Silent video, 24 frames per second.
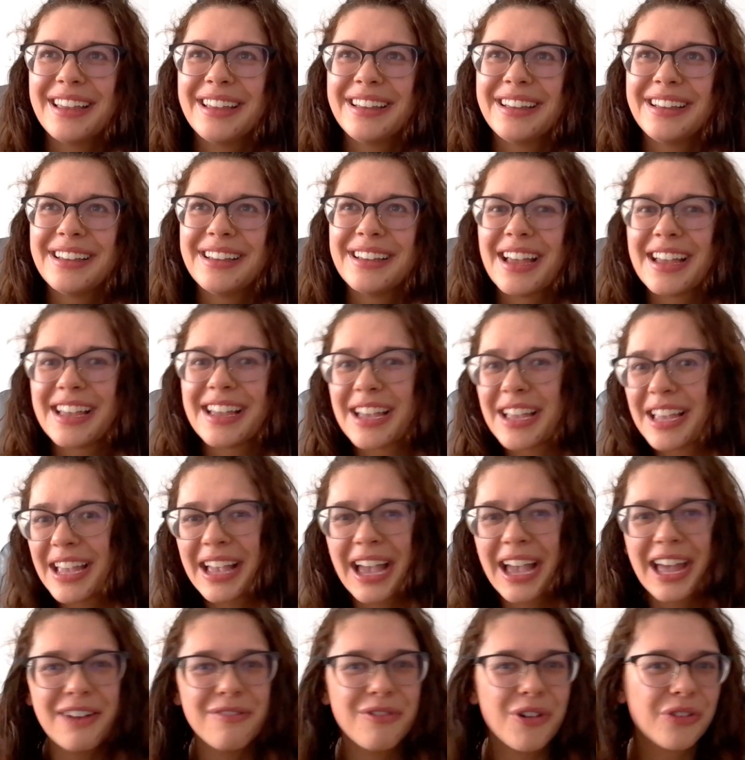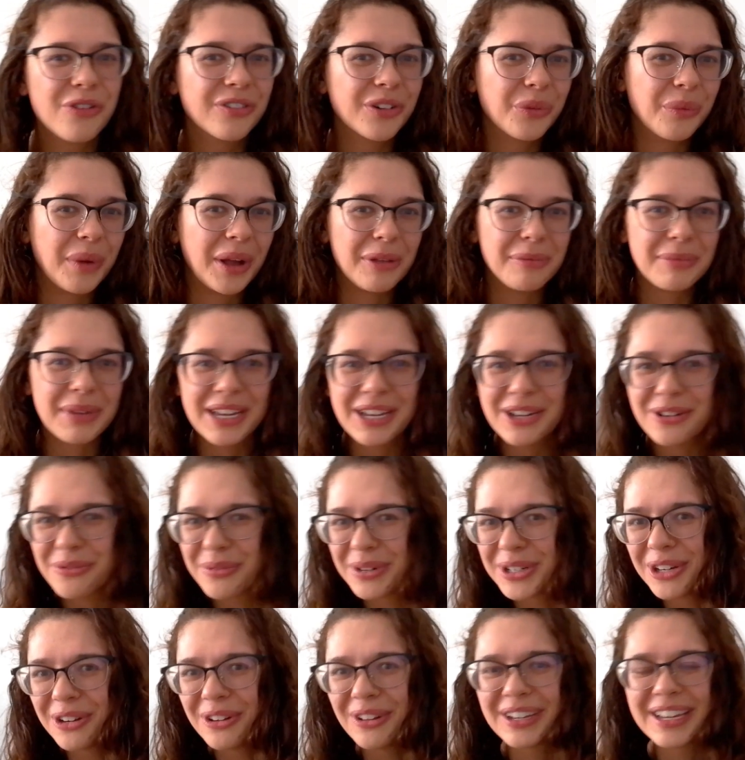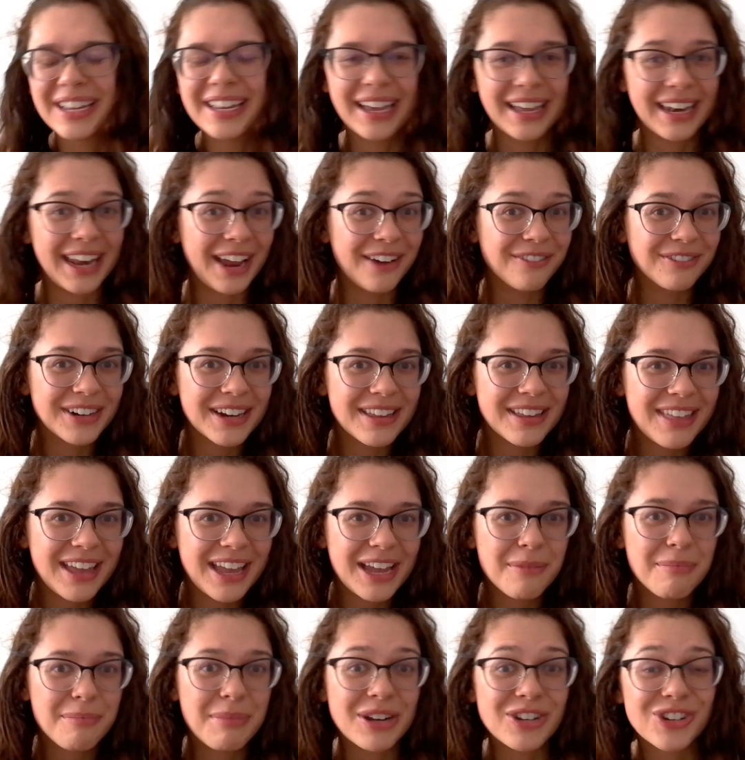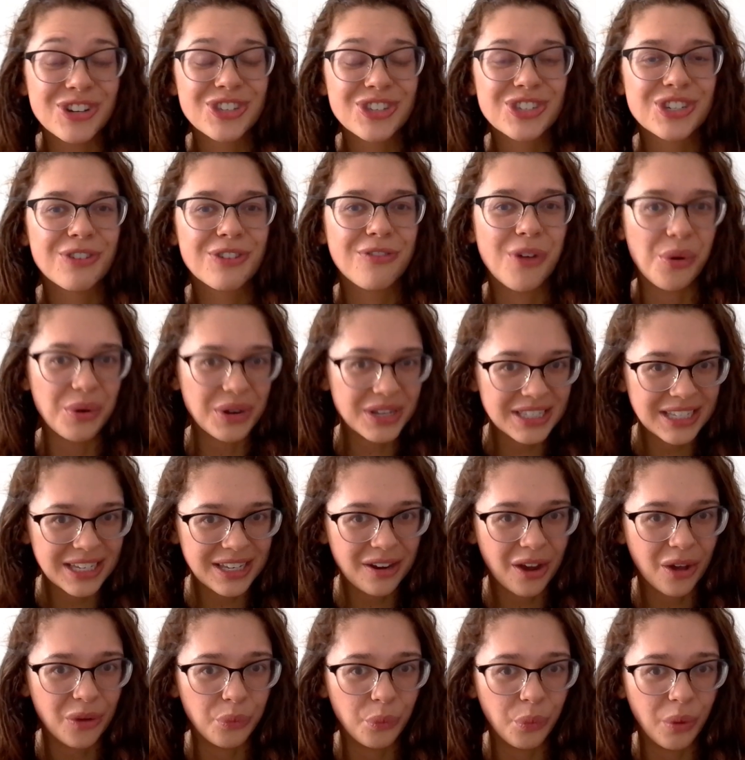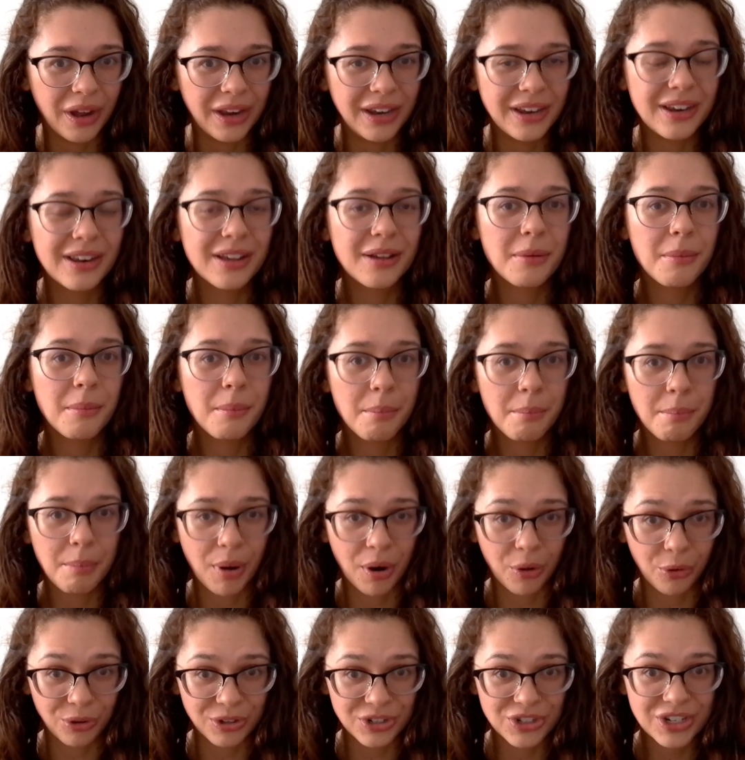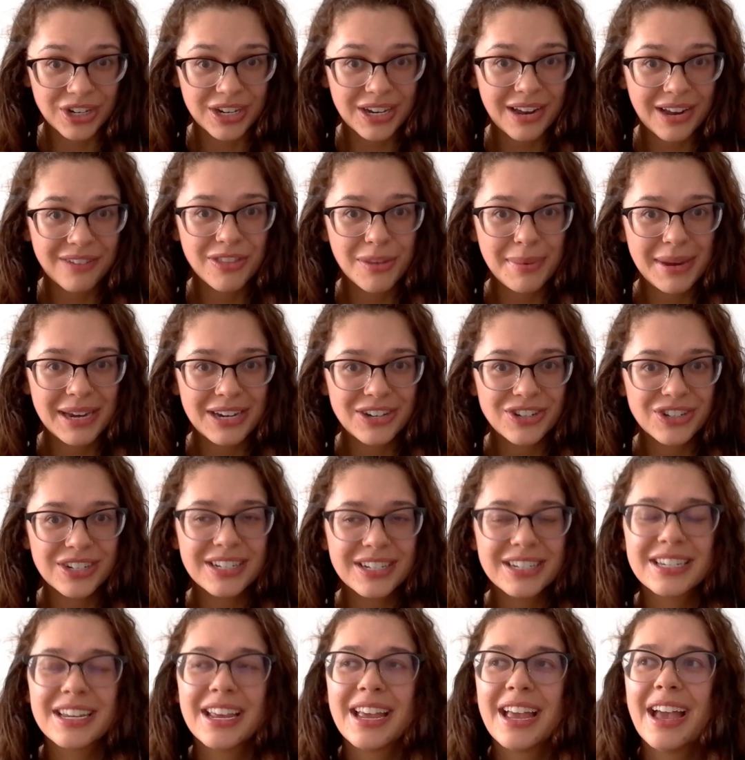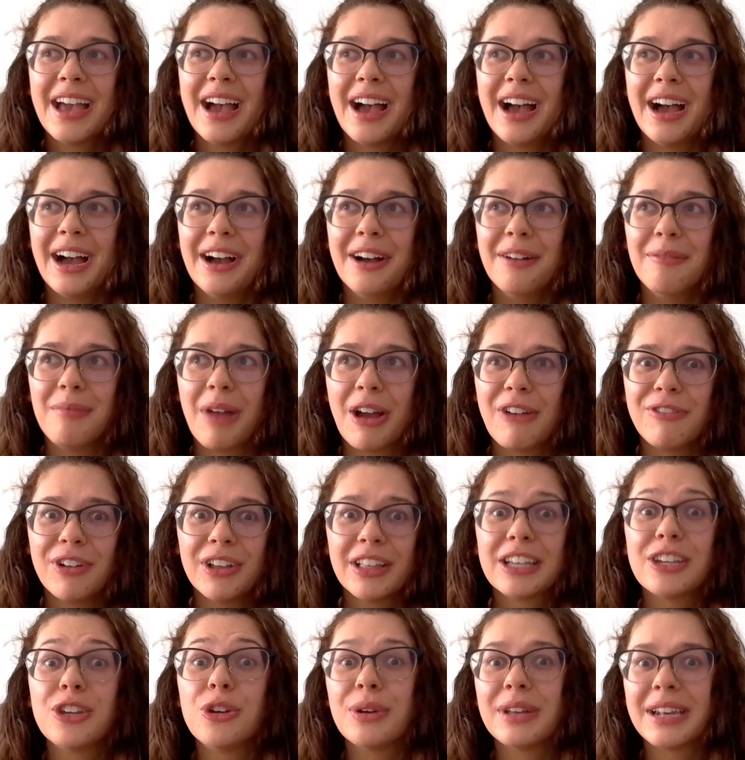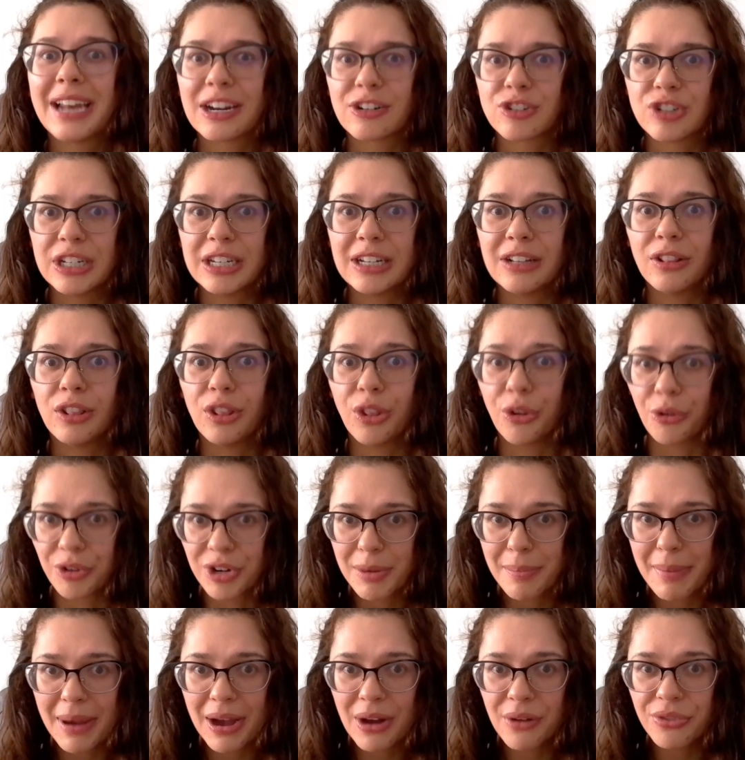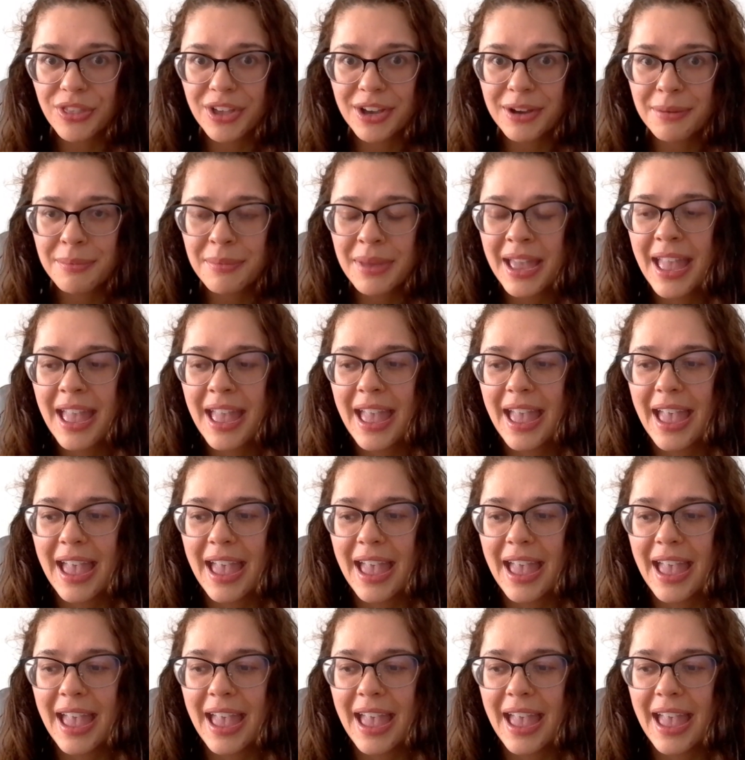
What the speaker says: it can get kind of overwhelming when you're looking at everything, but just to focus in on one portion of the patient, I feel like you can actually learn about them